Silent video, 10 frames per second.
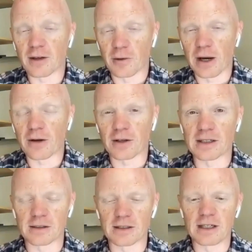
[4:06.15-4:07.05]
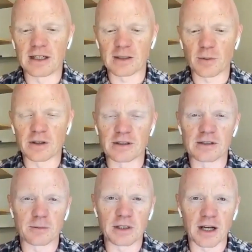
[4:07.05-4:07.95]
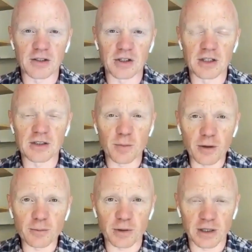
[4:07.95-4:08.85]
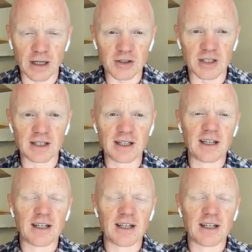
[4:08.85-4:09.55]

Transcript: greater he experiences a reduction in sperm production.